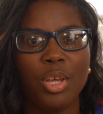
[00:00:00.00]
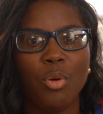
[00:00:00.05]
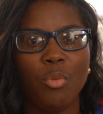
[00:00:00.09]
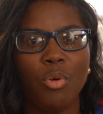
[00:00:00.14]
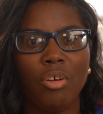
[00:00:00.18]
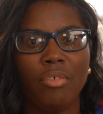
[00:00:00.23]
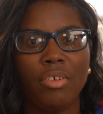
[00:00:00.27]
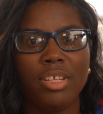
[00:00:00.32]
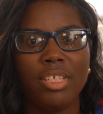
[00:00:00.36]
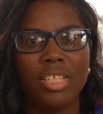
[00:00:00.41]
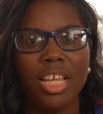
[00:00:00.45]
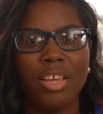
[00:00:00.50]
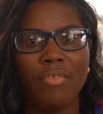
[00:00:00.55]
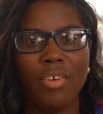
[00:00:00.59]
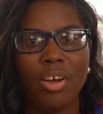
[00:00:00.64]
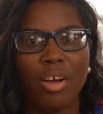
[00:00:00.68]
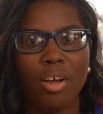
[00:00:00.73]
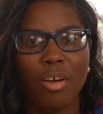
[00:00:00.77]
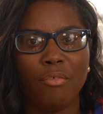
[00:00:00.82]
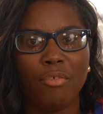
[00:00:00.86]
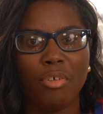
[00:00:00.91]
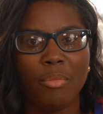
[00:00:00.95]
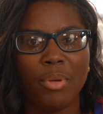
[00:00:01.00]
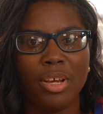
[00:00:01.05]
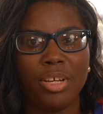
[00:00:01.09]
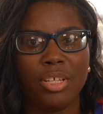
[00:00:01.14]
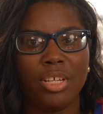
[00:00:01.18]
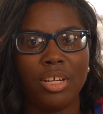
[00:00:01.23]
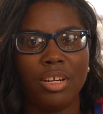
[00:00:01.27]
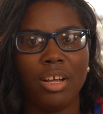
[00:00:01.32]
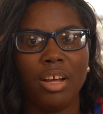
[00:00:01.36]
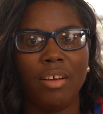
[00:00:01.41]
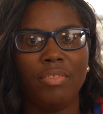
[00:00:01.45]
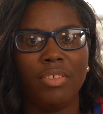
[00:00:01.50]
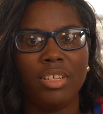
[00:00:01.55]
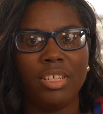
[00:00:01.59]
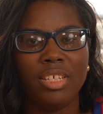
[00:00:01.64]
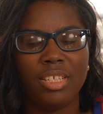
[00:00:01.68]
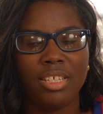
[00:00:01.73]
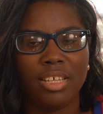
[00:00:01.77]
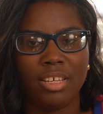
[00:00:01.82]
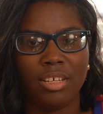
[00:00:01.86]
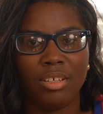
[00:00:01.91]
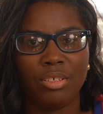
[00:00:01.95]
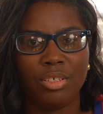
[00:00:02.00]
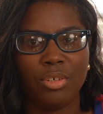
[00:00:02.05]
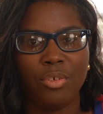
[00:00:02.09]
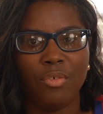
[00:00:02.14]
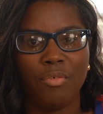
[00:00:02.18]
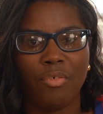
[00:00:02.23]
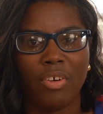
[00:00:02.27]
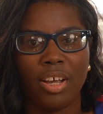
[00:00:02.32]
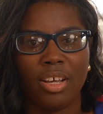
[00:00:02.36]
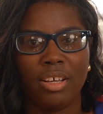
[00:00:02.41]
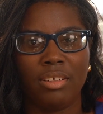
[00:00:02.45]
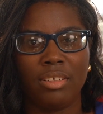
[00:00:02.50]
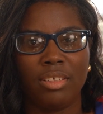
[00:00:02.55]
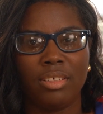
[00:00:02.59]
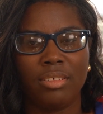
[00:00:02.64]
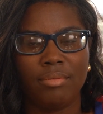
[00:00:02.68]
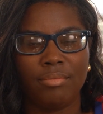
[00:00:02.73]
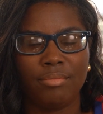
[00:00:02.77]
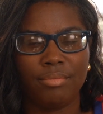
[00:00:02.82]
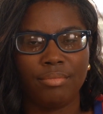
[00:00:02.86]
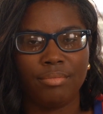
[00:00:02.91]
you will receive a confirmation of the details you filed.